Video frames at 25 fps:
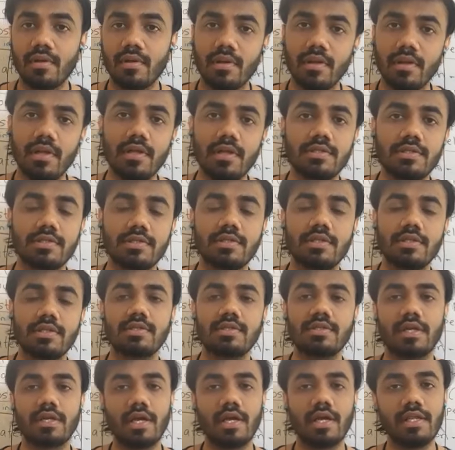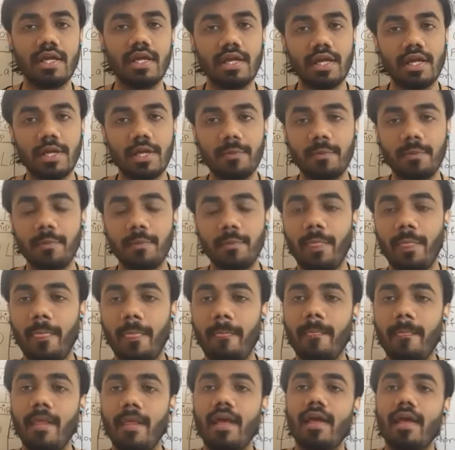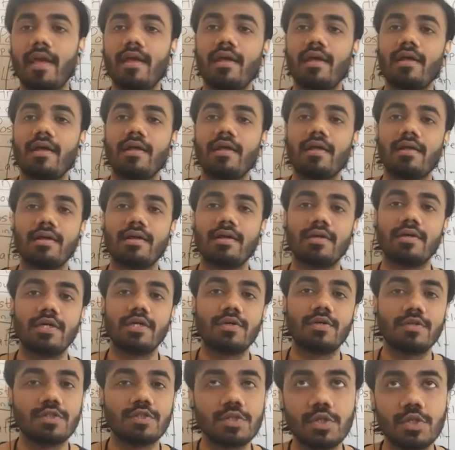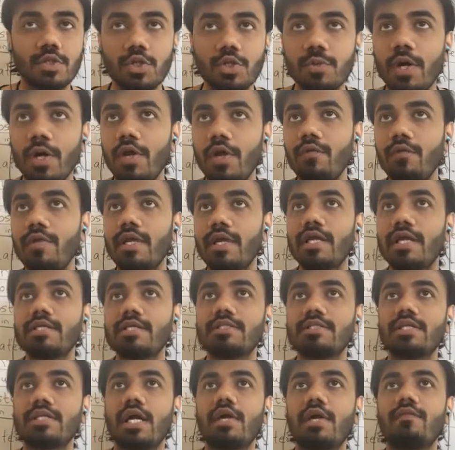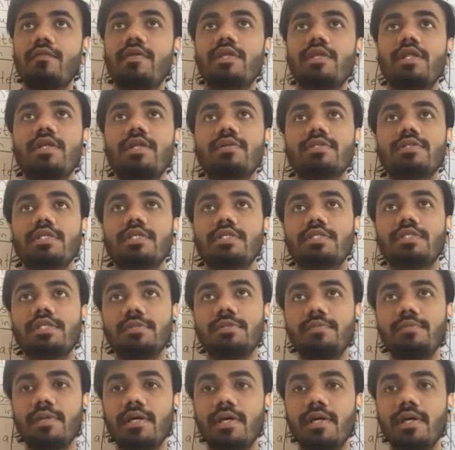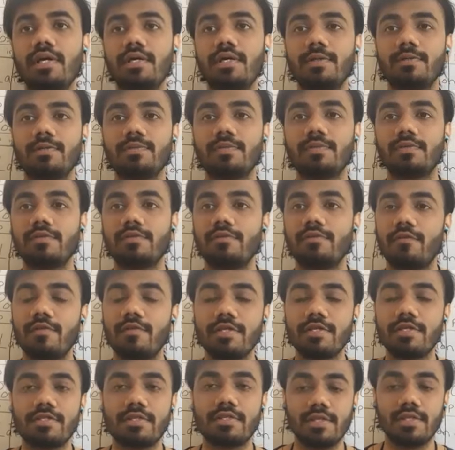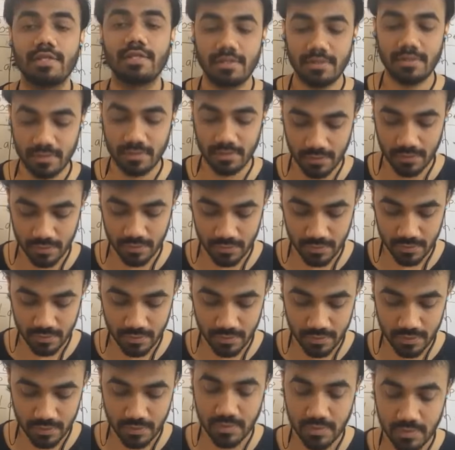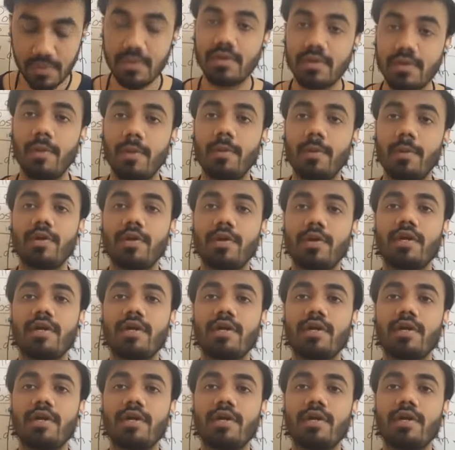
Yes, anytime. So tomorrow we can start with the new system and we will see about